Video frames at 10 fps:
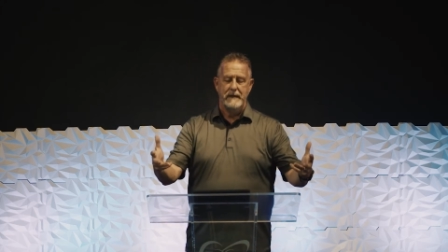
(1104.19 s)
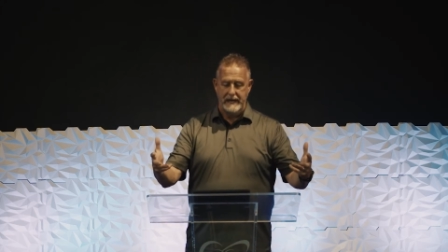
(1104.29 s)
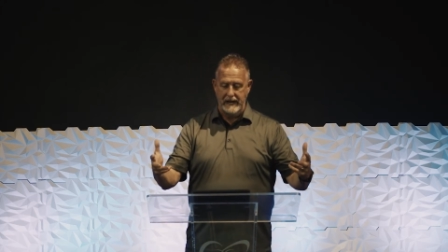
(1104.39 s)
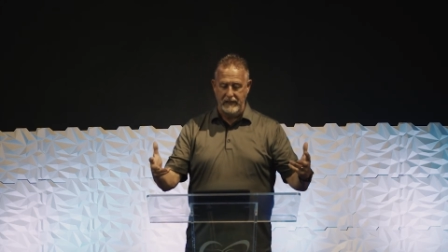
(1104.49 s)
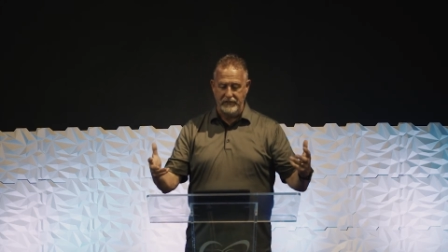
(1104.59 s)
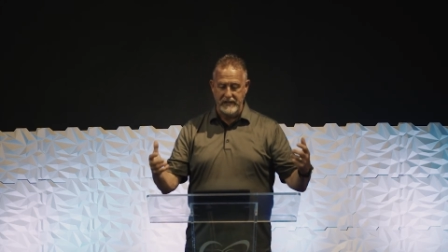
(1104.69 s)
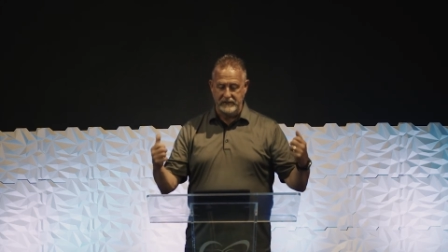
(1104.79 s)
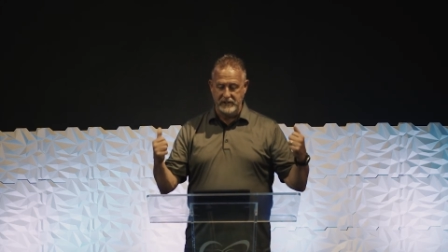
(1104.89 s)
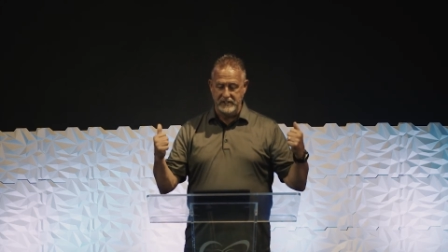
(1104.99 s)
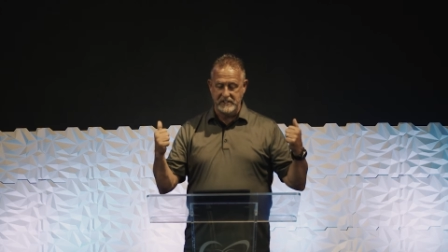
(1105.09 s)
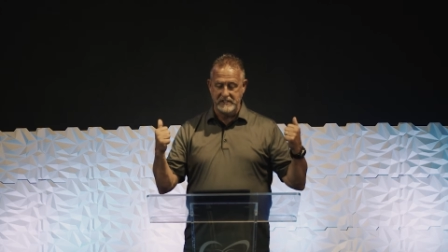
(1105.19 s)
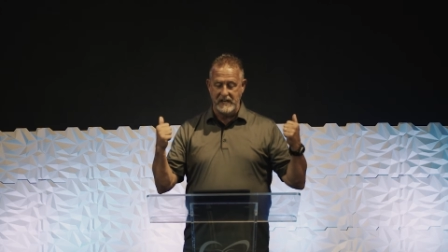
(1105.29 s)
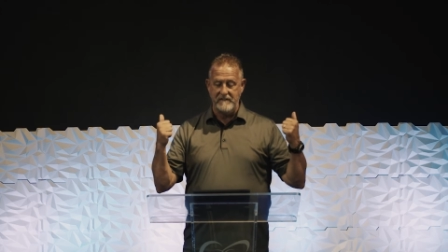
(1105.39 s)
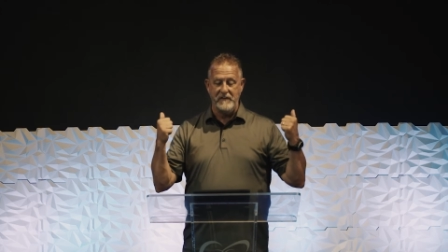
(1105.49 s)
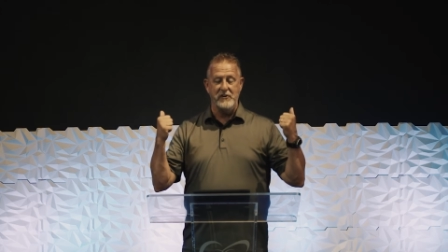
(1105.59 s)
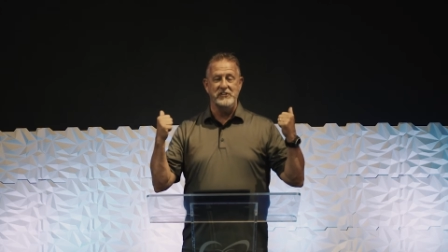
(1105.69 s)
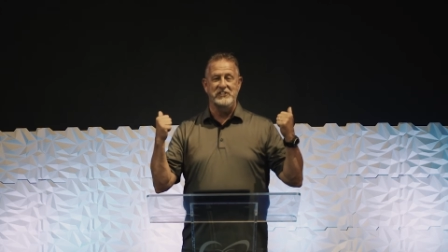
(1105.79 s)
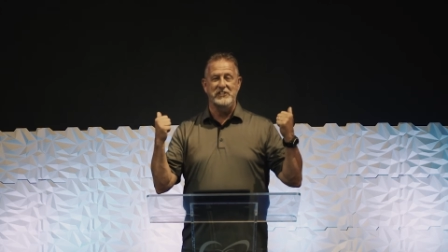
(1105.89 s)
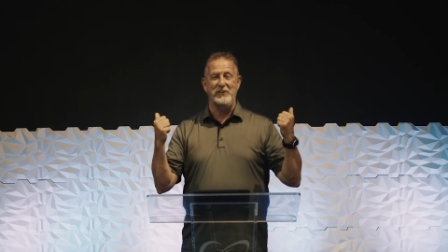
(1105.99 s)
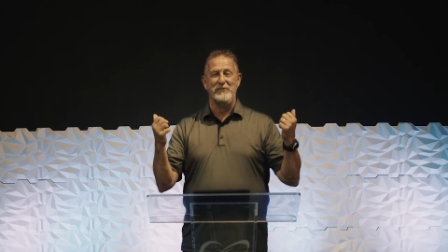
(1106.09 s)
And I think this is a very
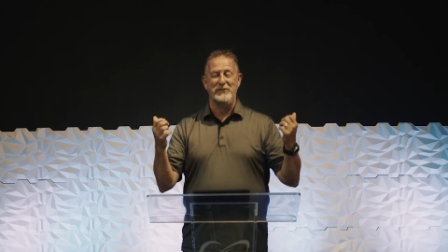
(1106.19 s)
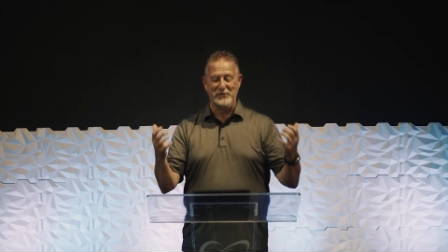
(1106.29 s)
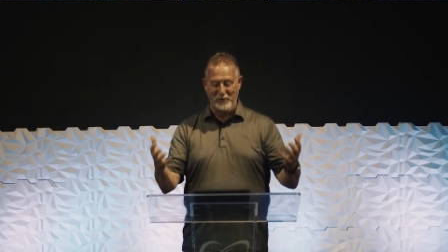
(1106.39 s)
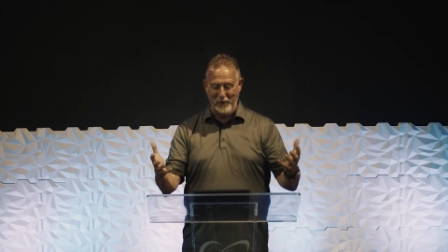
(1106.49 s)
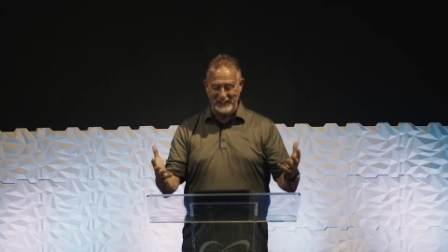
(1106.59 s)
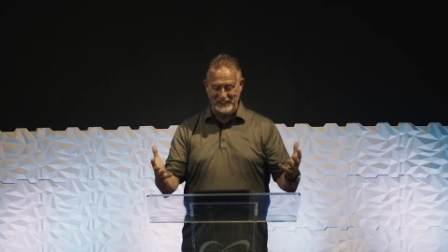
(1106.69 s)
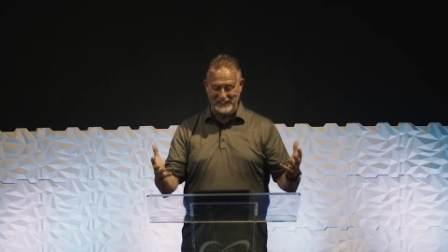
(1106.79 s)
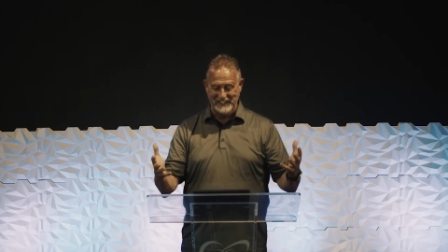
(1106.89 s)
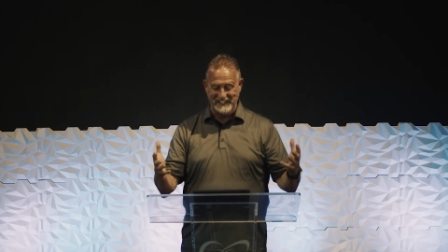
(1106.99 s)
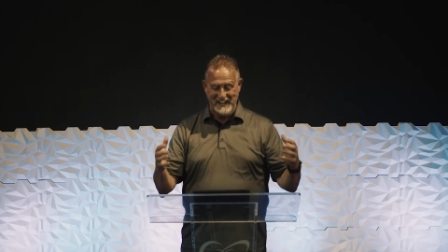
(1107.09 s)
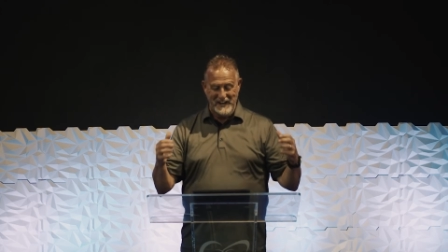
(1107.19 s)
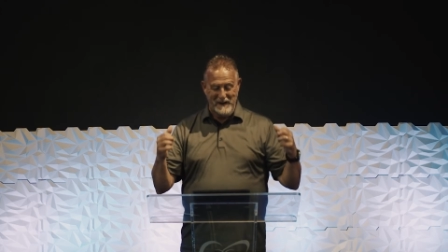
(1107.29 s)
serious question